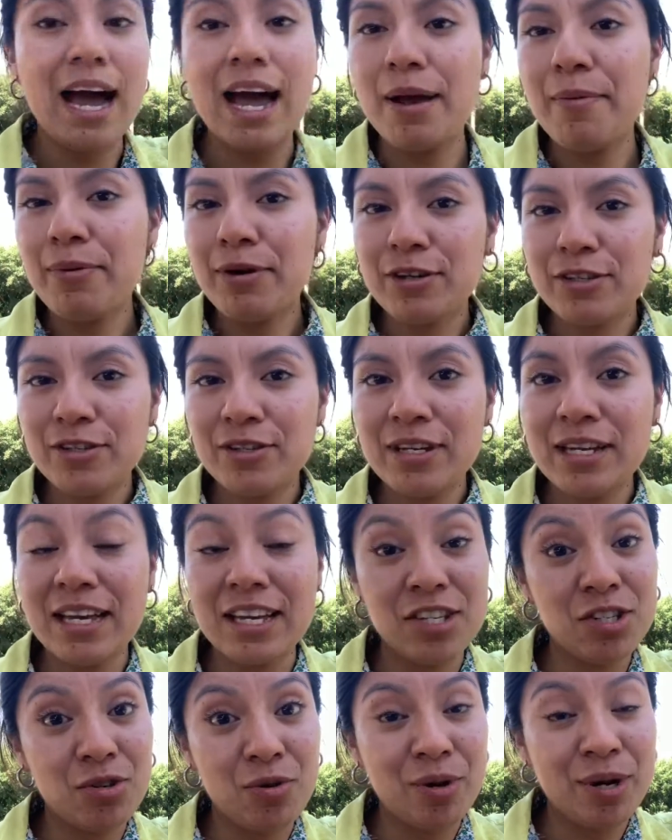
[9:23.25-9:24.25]
I personally
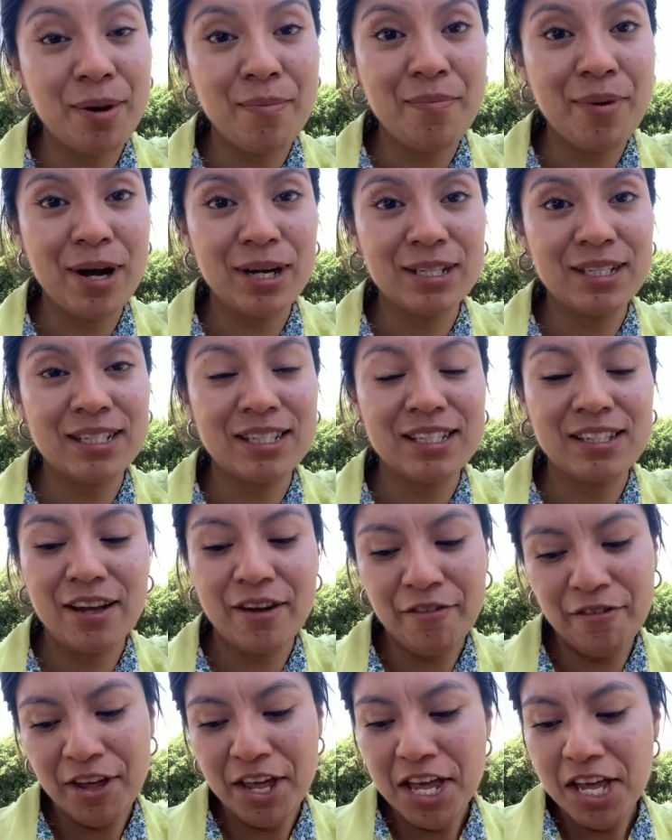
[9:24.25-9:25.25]
enjoy unboxing
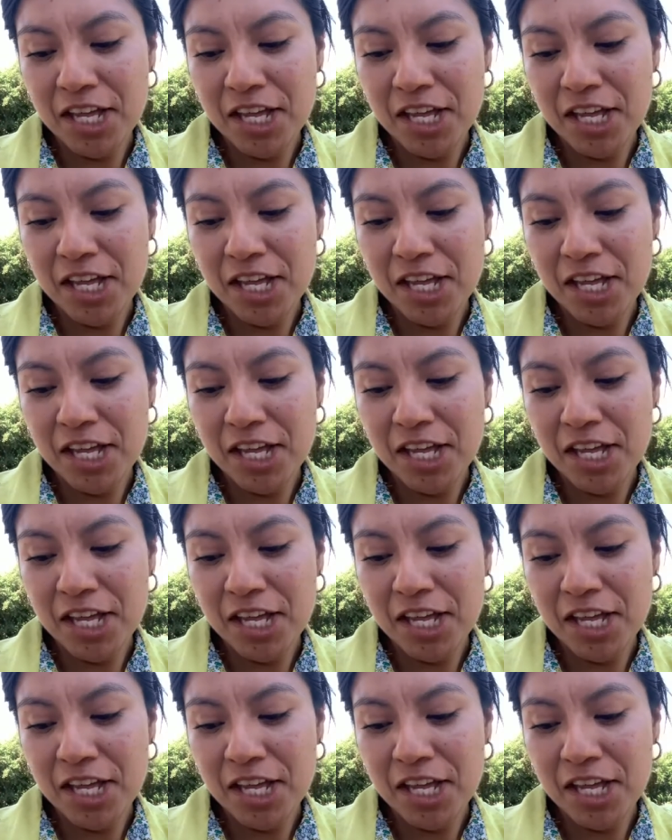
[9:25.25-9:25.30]
stuff,